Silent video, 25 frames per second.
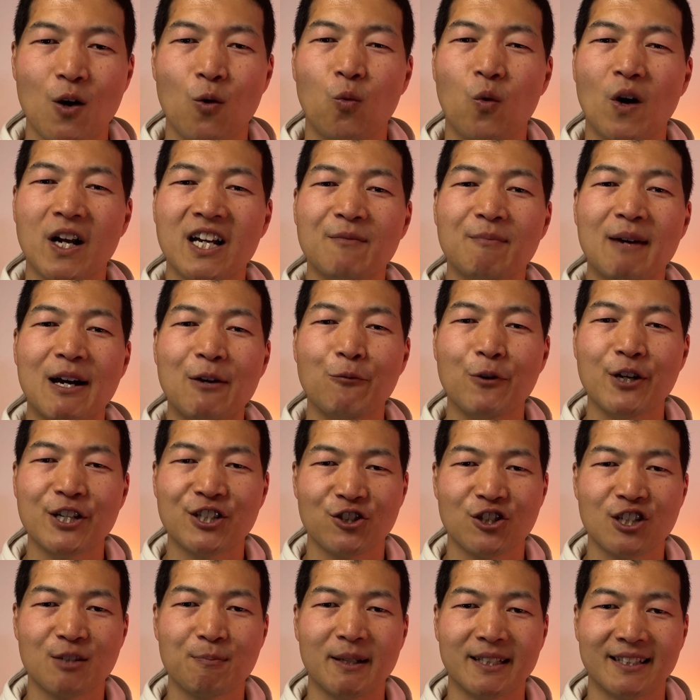One of my
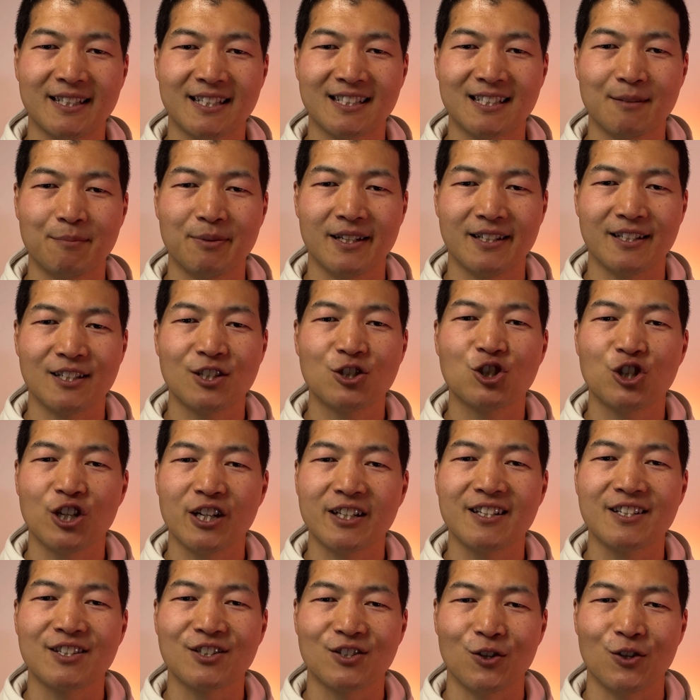research participants shared a